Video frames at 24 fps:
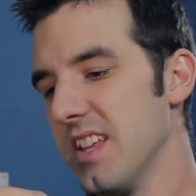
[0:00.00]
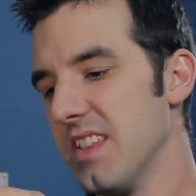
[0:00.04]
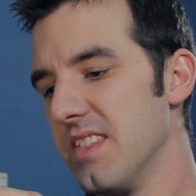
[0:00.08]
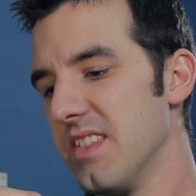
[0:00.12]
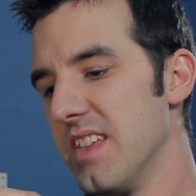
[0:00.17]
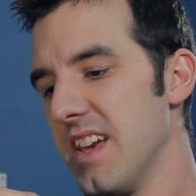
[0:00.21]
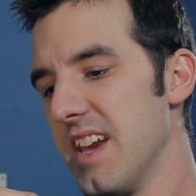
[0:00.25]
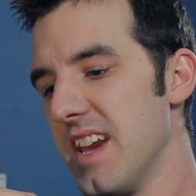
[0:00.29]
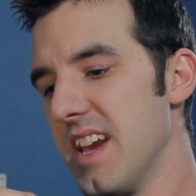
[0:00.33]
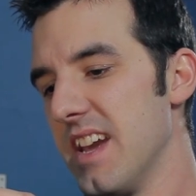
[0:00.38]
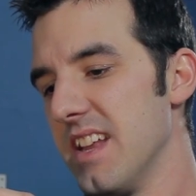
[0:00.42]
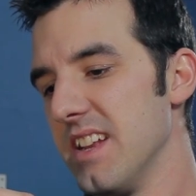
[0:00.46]

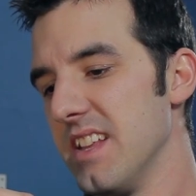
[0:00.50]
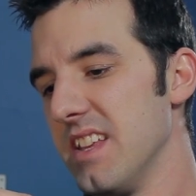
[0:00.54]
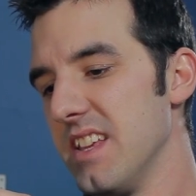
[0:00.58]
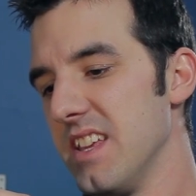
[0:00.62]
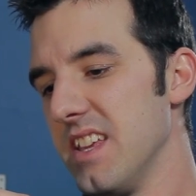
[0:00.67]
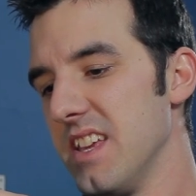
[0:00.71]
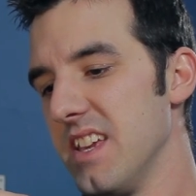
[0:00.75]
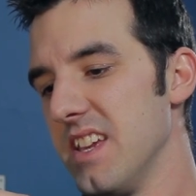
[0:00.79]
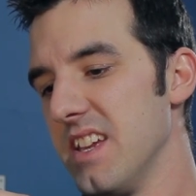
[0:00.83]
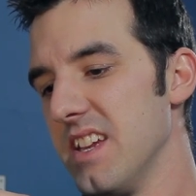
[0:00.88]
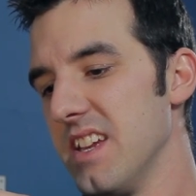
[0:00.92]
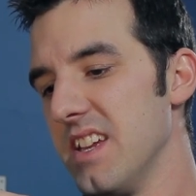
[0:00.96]
that
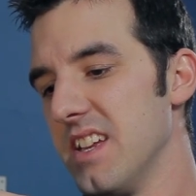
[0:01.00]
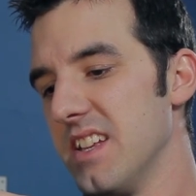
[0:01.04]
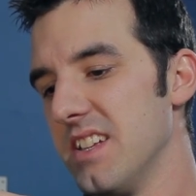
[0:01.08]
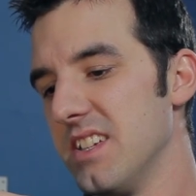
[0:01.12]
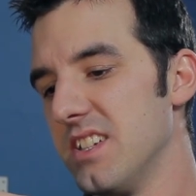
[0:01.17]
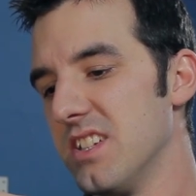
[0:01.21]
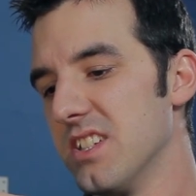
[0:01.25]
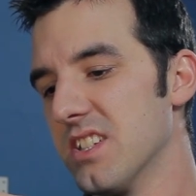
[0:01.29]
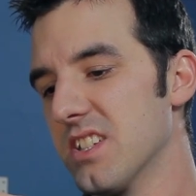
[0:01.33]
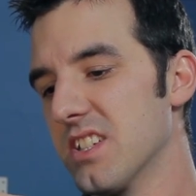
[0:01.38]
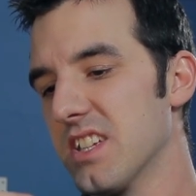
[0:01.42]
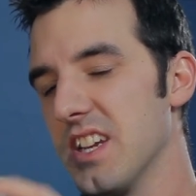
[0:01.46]

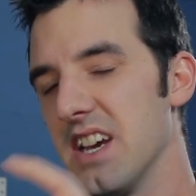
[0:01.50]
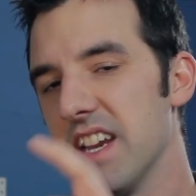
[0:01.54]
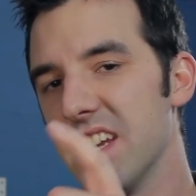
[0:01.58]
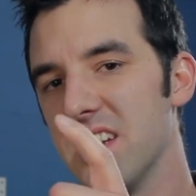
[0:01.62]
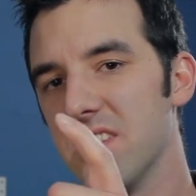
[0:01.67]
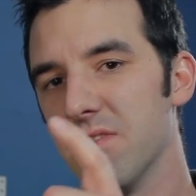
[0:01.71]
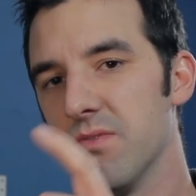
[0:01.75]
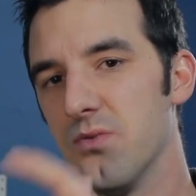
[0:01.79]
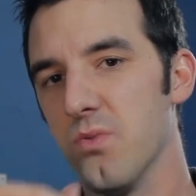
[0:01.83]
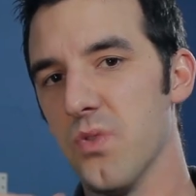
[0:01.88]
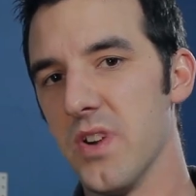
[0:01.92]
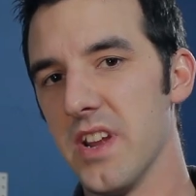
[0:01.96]
it just
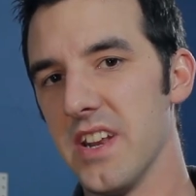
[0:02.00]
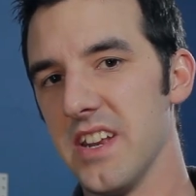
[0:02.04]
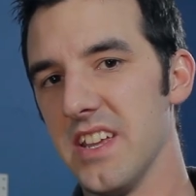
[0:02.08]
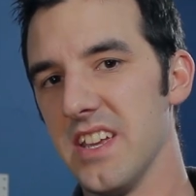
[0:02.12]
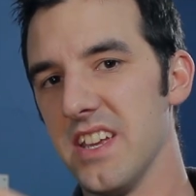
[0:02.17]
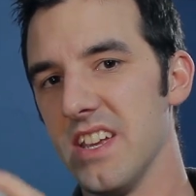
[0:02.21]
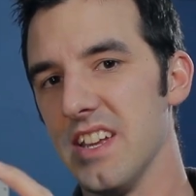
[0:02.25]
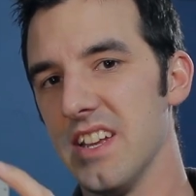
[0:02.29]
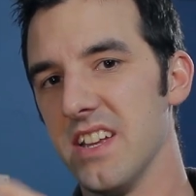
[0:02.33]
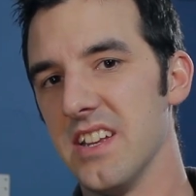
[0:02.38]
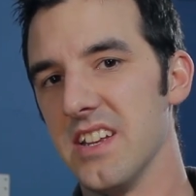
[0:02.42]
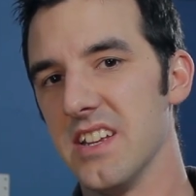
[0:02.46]
kind of went
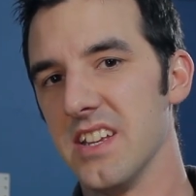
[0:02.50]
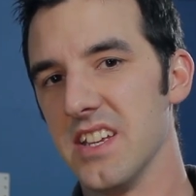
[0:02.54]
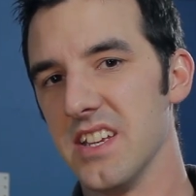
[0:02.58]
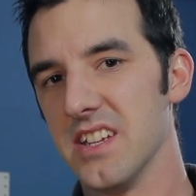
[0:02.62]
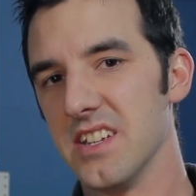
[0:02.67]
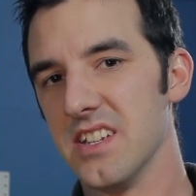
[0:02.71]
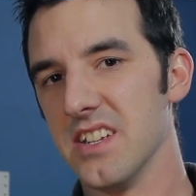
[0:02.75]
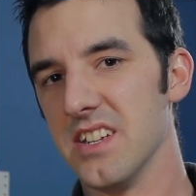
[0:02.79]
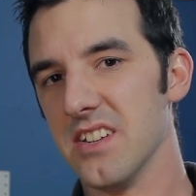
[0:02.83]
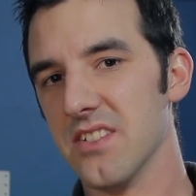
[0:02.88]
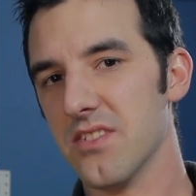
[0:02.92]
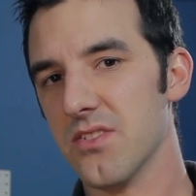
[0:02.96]
in
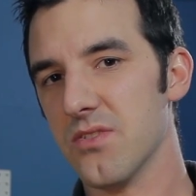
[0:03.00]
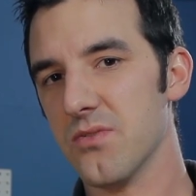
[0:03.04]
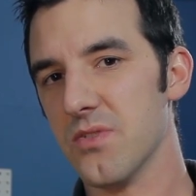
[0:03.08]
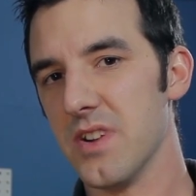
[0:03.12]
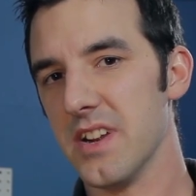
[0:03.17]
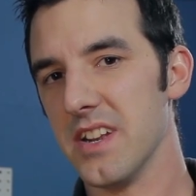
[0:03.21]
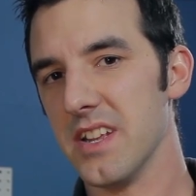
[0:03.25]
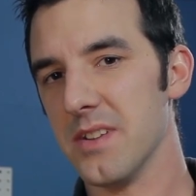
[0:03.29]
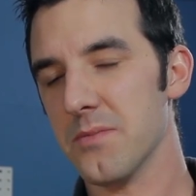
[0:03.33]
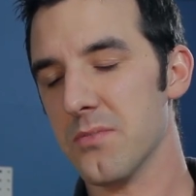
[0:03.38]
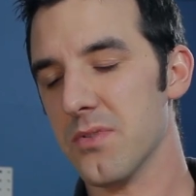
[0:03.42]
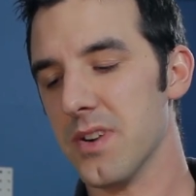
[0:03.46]
and didn't
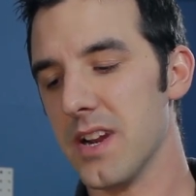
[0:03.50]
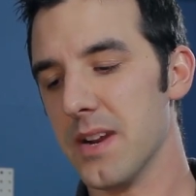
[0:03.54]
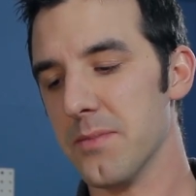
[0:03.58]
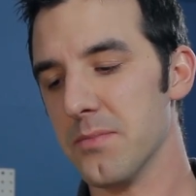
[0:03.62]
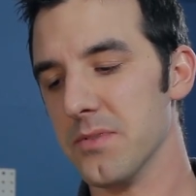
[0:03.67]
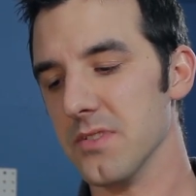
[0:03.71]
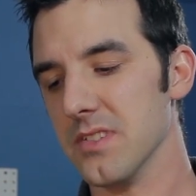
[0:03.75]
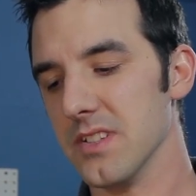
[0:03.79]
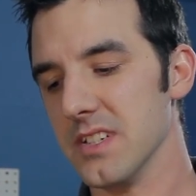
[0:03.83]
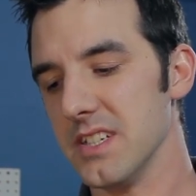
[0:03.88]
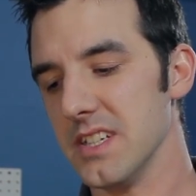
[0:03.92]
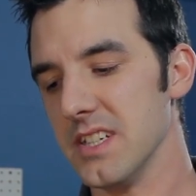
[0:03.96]
thread in
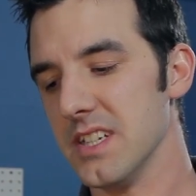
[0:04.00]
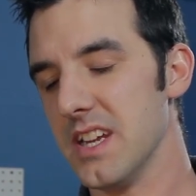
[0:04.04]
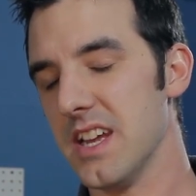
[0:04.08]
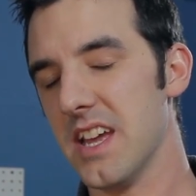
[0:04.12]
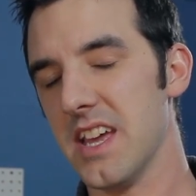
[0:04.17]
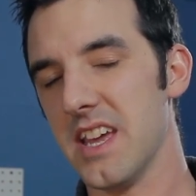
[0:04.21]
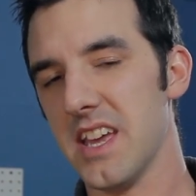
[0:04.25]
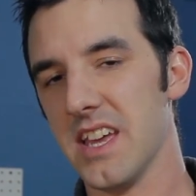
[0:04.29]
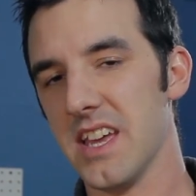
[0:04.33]
properly.